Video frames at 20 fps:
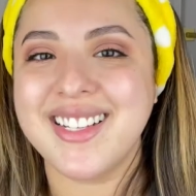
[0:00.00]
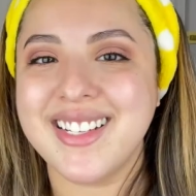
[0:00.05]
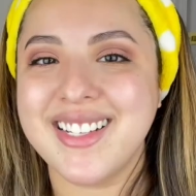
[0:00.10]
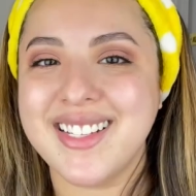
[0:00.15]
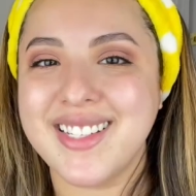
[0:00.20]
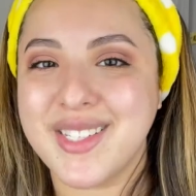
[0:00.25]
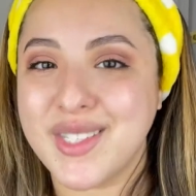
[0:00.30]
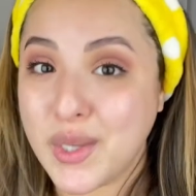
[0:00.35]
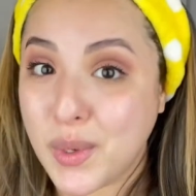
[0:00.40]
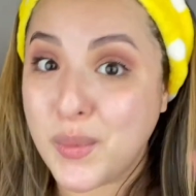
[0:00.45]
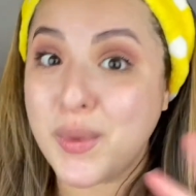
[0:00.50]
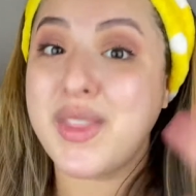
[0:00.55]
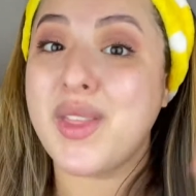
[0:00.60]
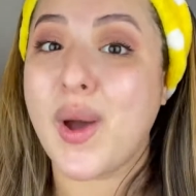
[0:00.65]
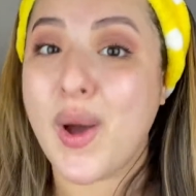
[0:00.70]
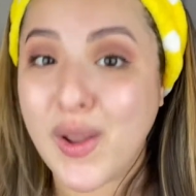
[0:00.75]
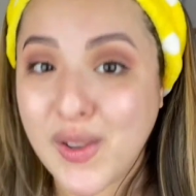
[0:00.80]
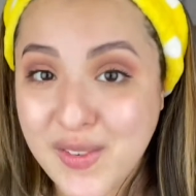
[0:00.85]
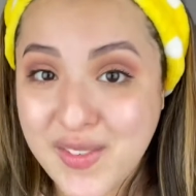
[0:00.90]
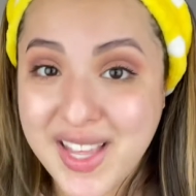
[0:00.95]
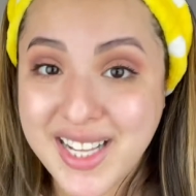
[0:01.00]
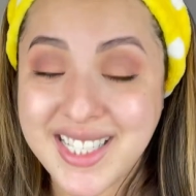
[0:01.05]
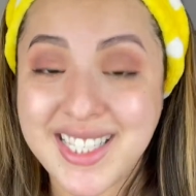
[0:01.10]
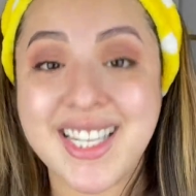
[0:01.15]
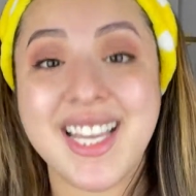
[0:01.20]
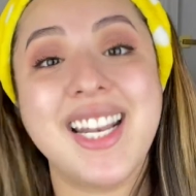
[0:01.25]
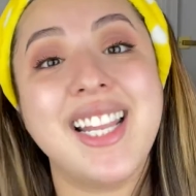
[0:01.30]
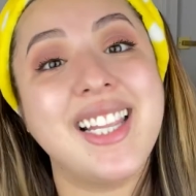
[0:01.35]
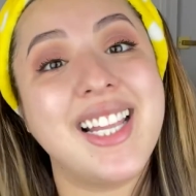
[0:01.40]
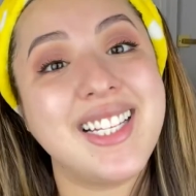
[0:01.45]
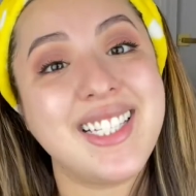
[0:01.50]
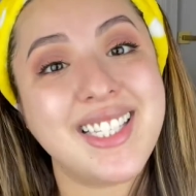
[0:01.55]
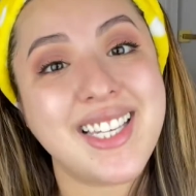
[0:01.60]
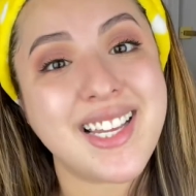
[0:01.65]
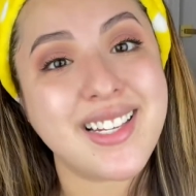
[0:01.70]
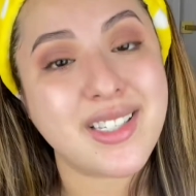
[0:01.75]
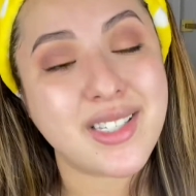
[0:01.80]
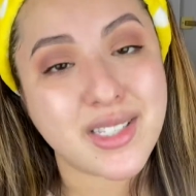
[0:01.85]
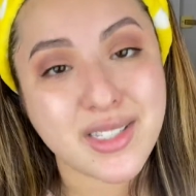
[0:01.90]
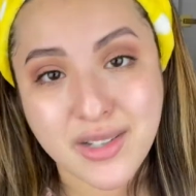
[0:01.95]
So with all of that said, let's
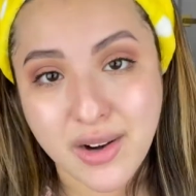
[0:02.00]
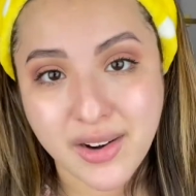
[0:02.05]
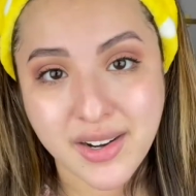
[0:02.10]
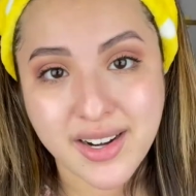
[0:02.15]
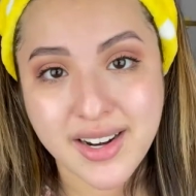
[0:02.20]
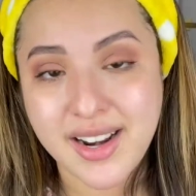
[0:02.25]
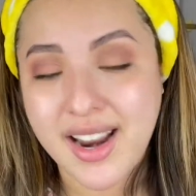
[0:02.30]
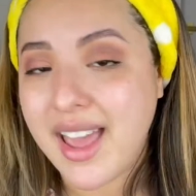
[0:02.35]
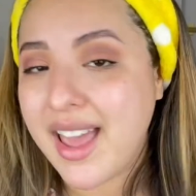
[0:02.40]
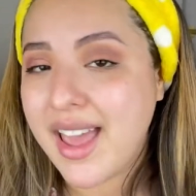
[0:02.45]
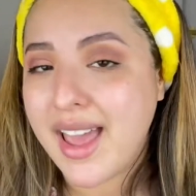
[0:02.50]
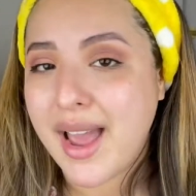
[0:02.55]
get started.